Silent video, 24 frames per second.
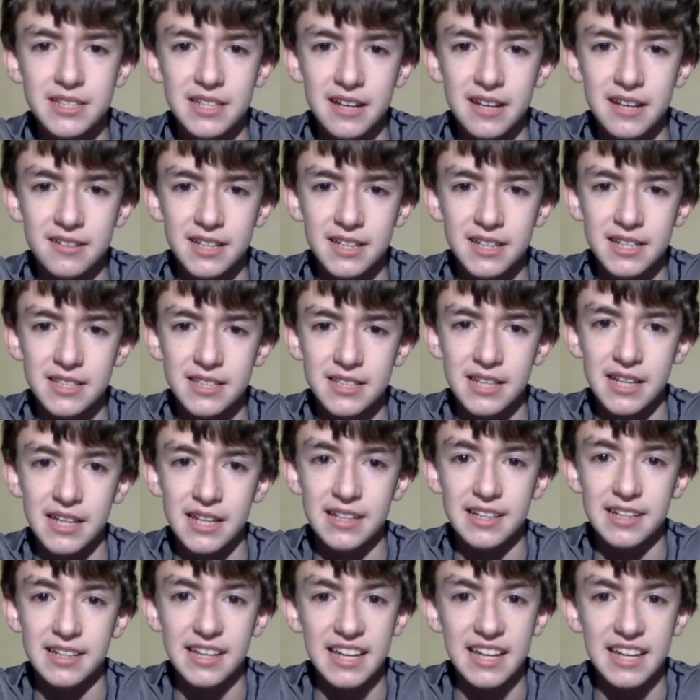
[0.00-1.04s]
nowadays that
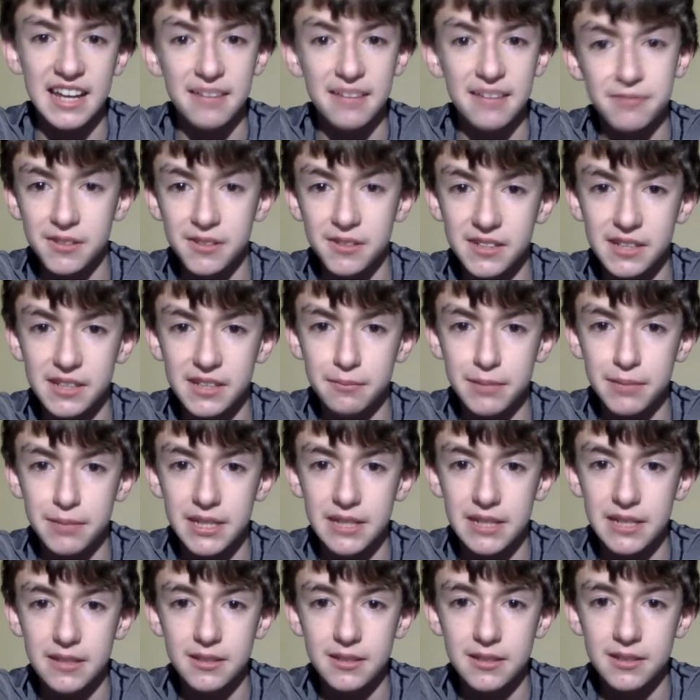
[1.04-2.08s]
can't really
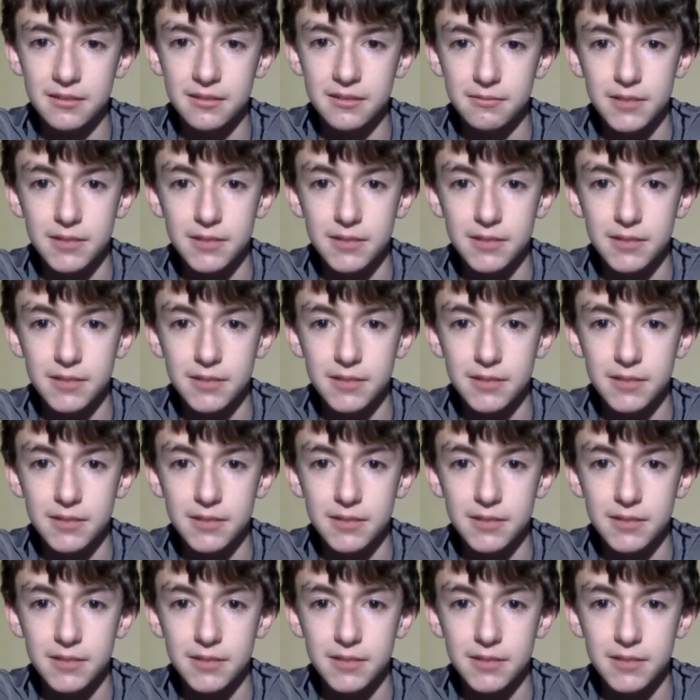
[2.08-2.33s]
compete.